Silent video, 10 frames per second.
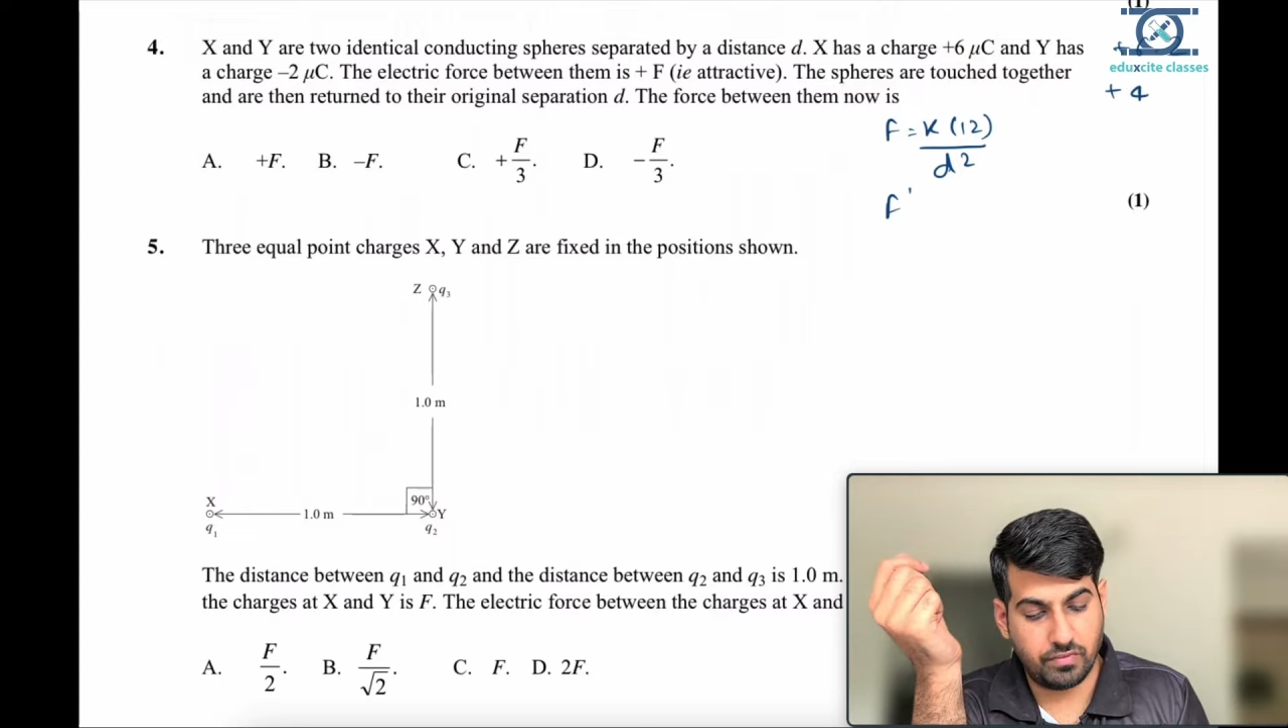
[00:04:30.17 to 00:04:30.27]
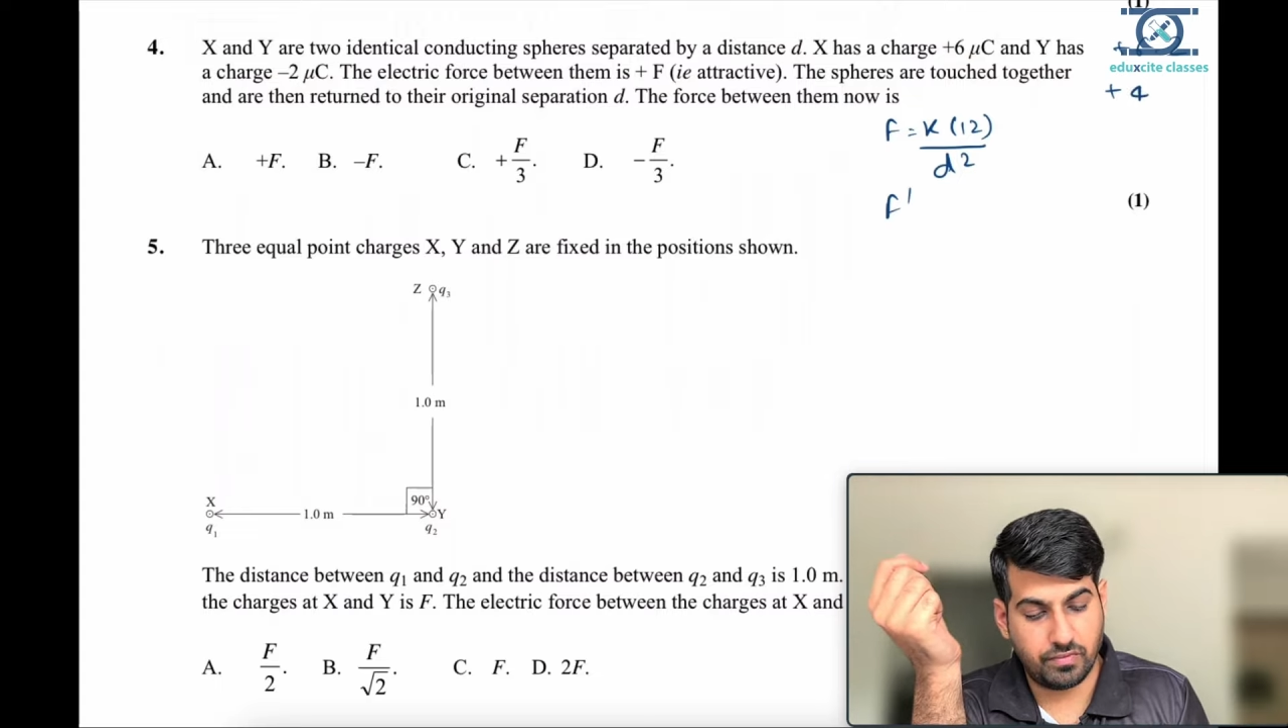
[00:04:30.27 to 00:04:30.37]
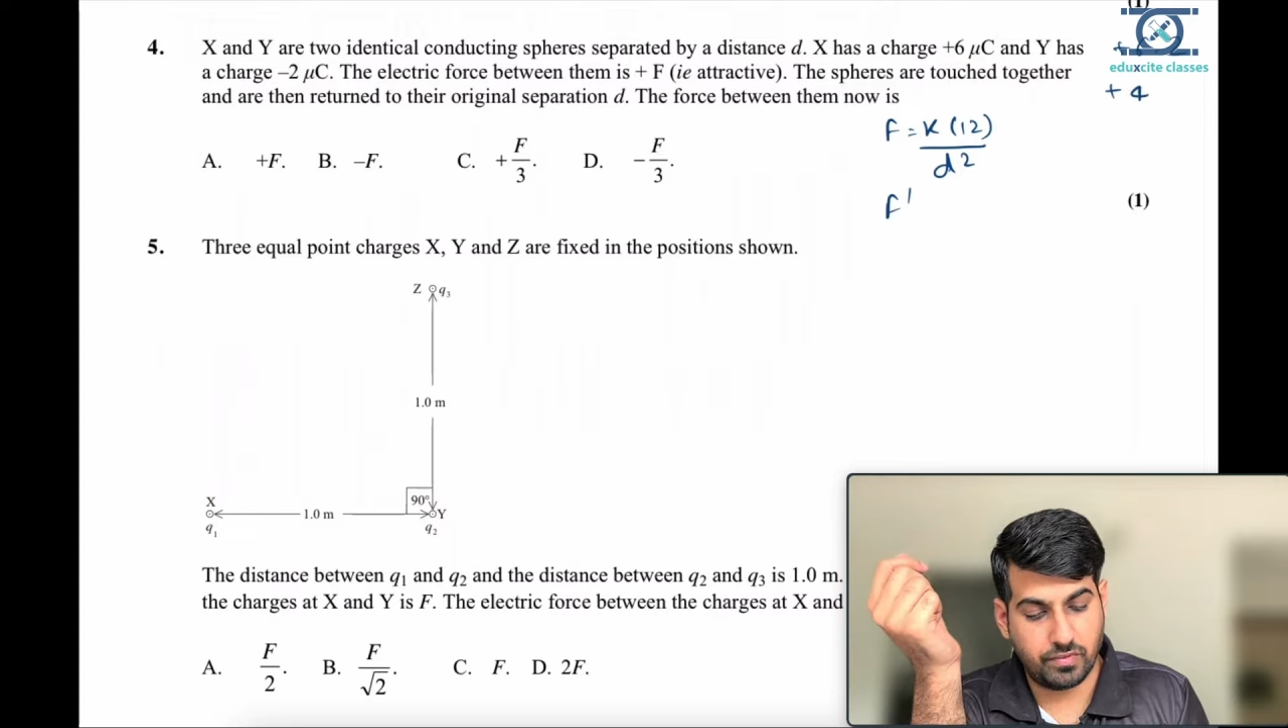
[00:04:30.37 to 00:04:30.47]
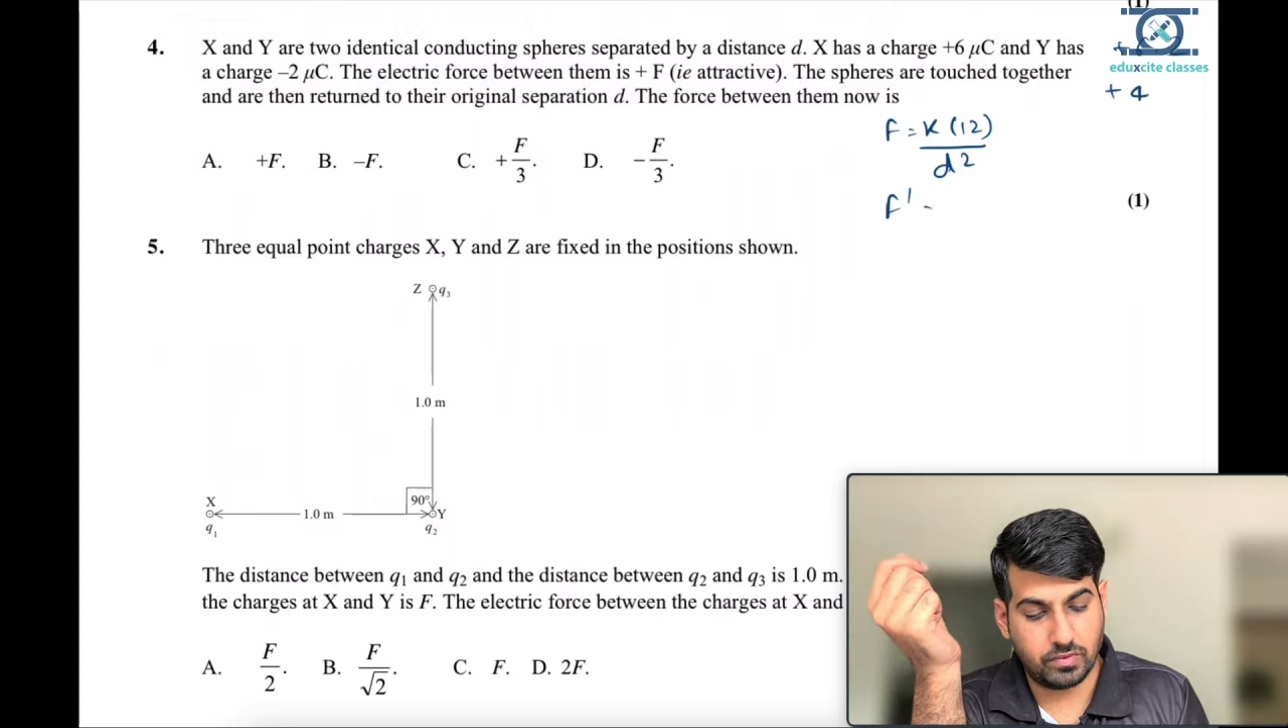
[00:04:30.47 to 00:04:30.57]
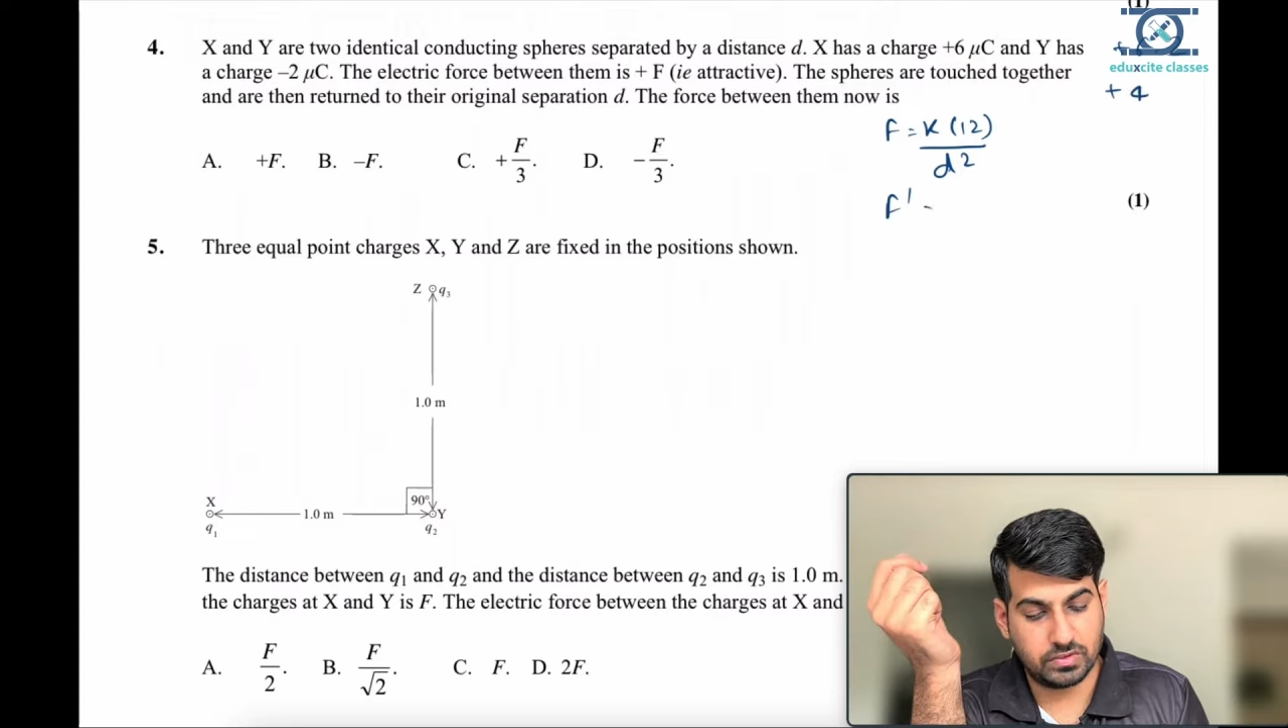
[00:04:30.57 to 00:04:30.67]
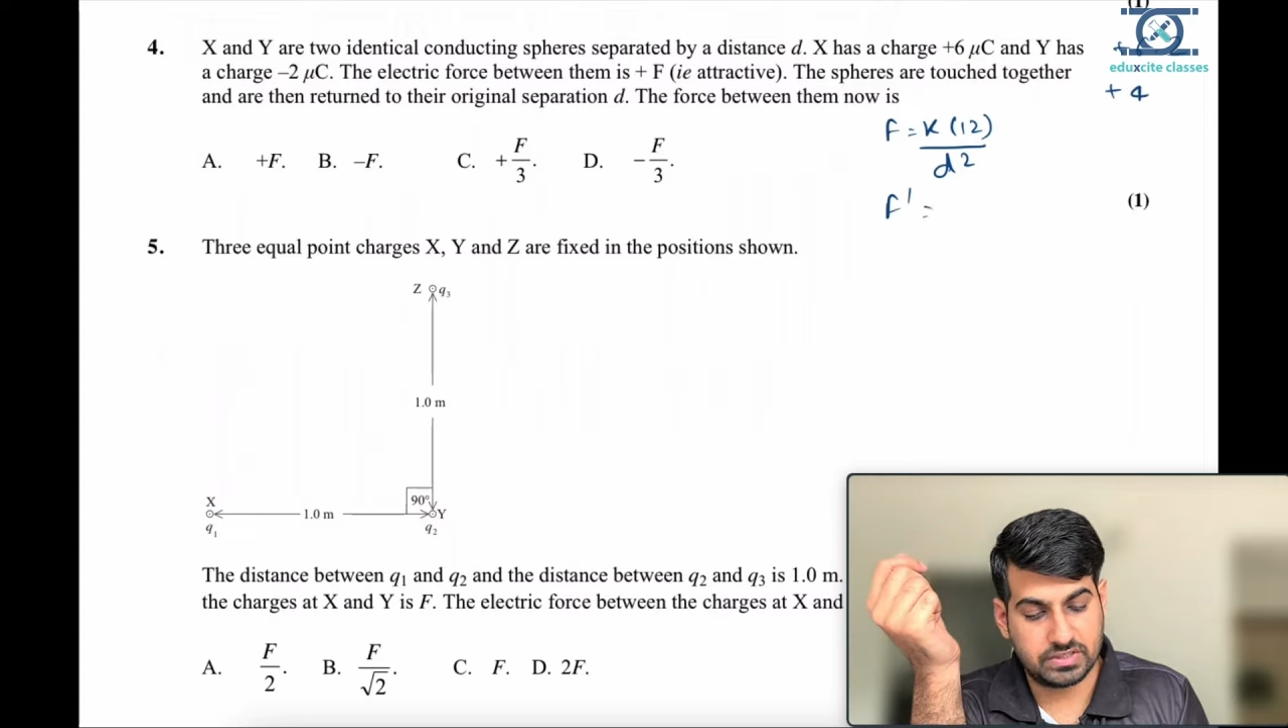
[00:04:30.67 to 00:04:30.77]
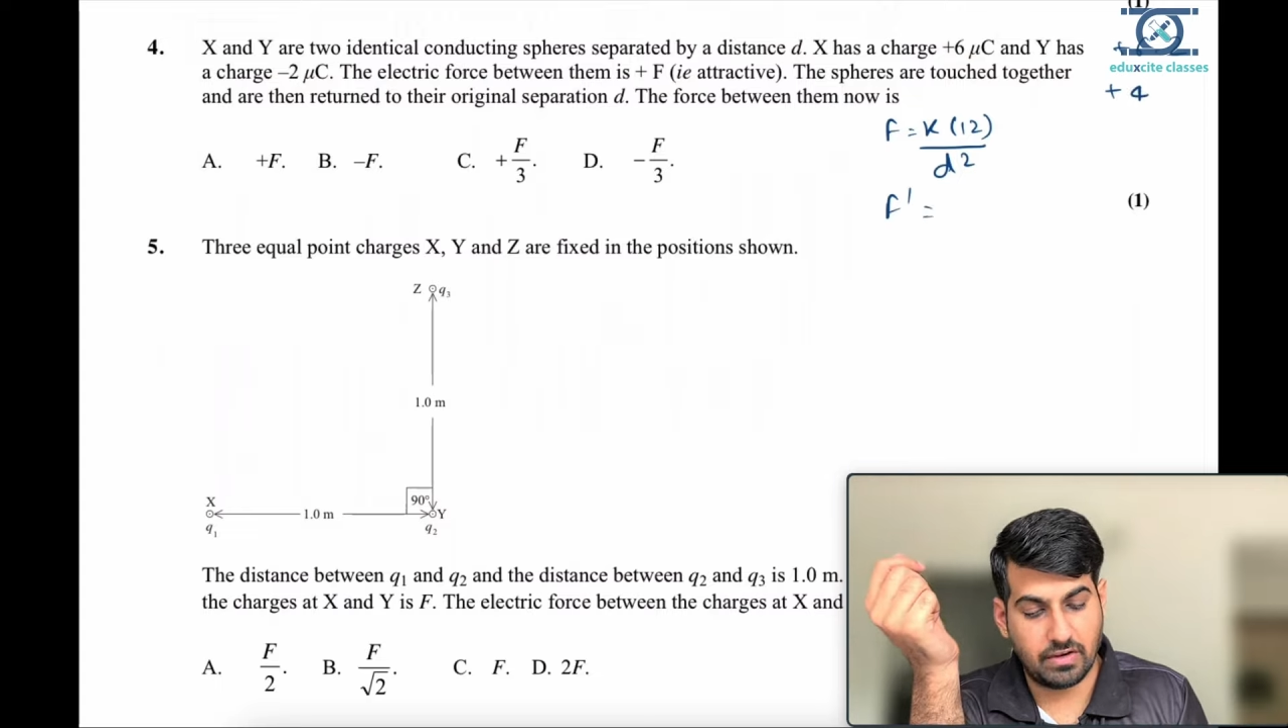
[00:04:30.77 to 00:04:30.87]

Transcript: force